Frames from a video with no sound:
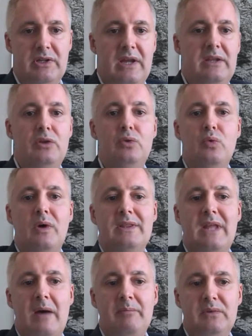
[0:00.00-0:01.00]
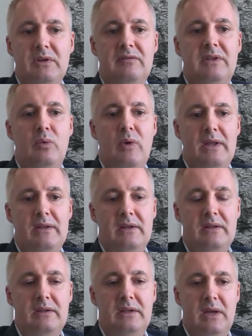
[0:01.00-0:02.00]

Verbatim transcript: they need to adapt of the way that